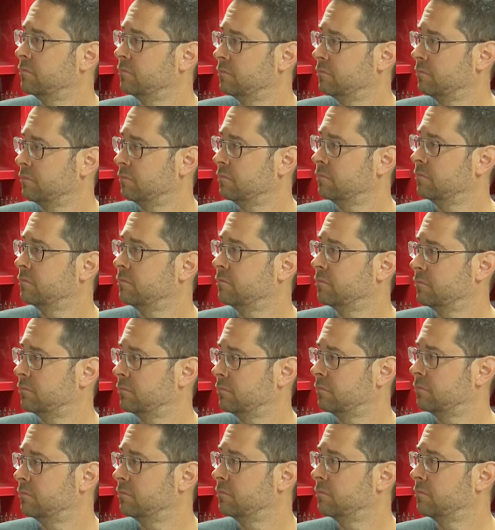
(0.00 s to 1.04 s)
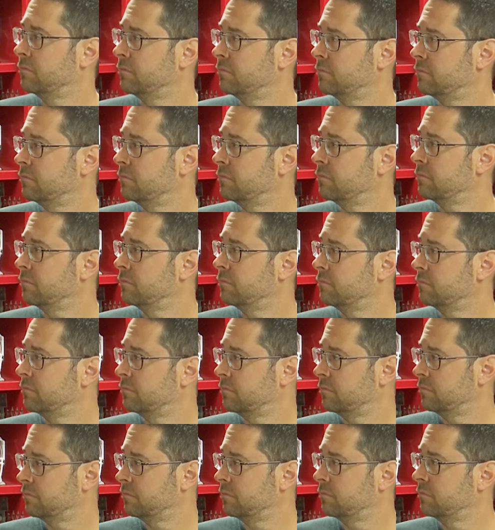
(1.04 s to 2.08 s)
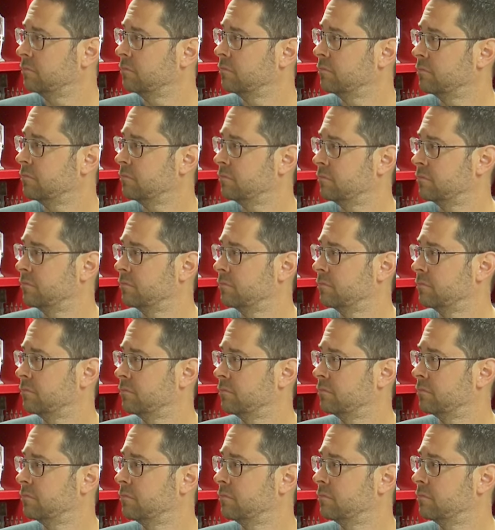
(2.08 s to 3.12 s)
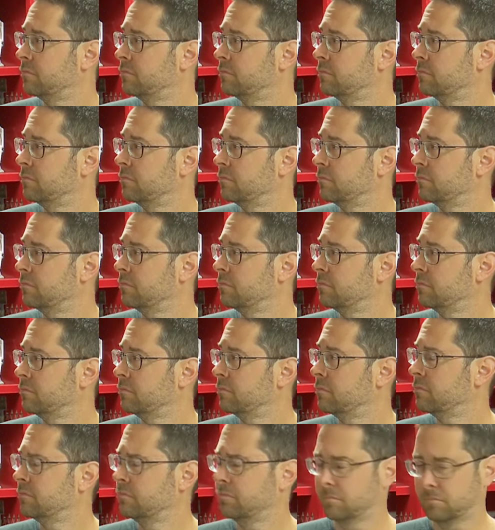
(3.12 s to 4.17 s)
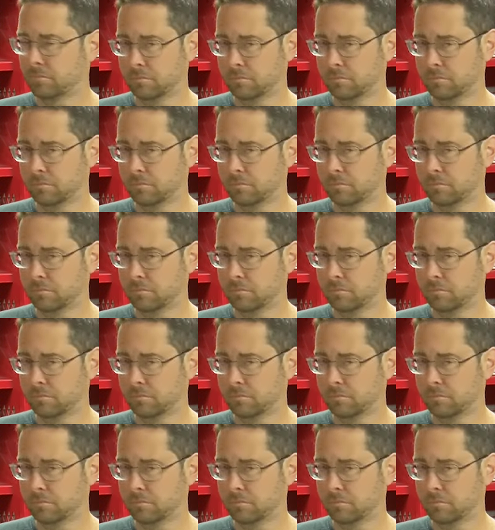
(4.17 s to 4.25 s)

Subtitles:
No words are spoken by the person on screen.